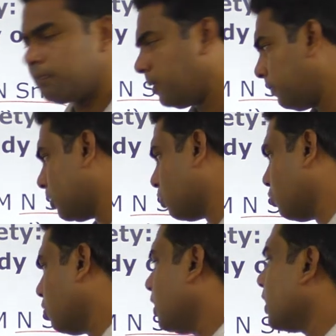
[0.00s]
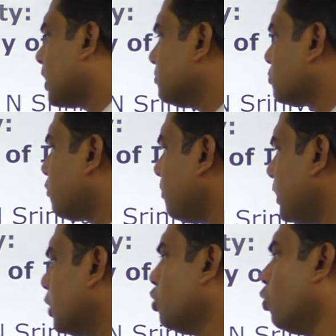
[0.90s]
paper 2 comes from
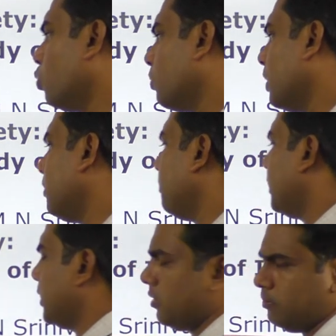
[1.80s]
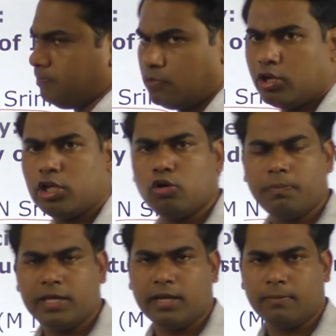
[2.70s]
IGNO MA material or IGNO
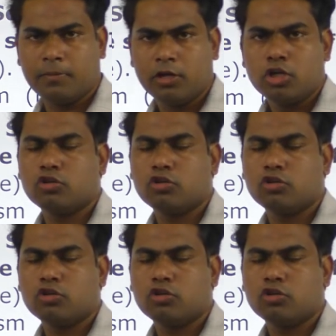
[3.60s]
BA.